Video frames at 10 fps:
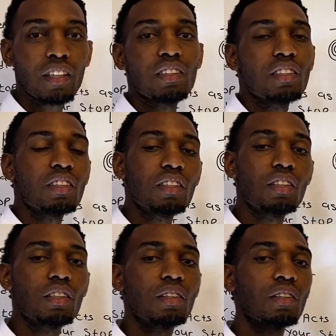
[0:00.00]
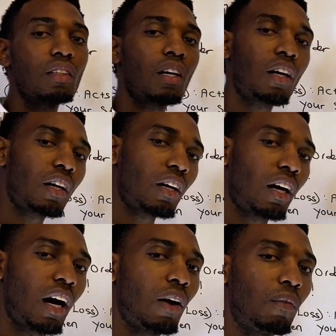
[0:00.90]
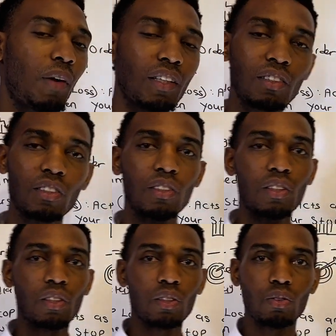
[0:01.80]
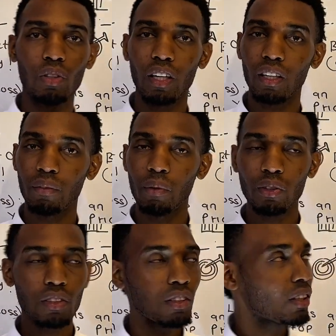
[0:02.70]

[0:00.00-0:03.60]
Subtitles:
and see how much to learn about